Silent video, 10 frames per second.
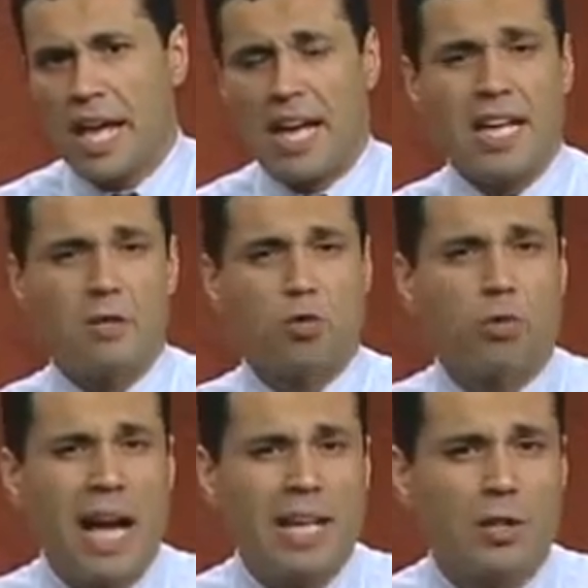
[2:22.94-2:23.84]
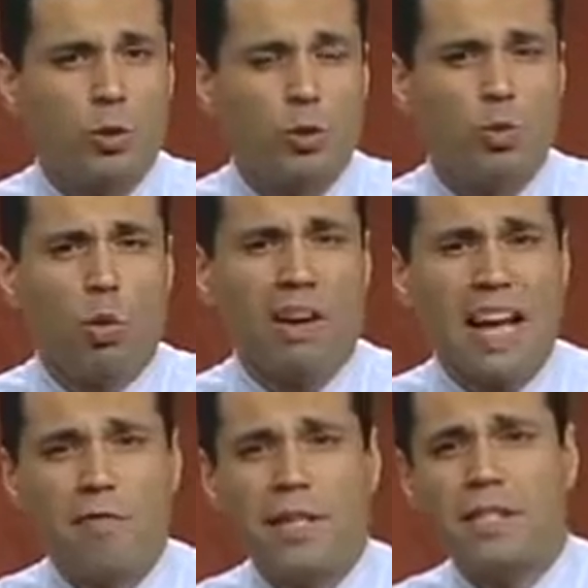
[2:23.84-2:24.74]
And he's ready to do
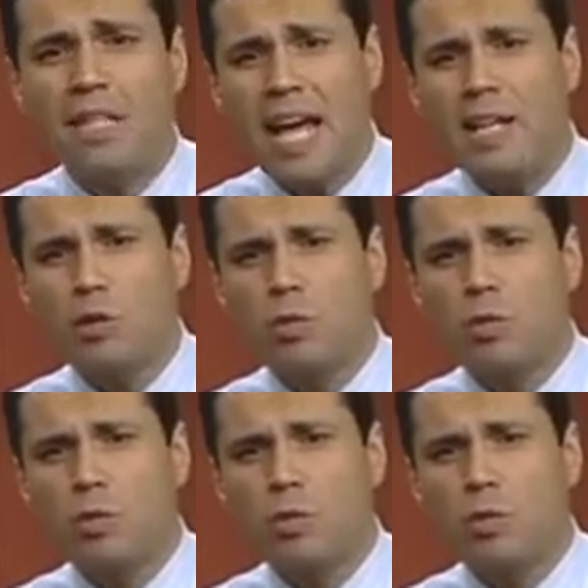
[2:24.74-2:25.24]
whatever it takes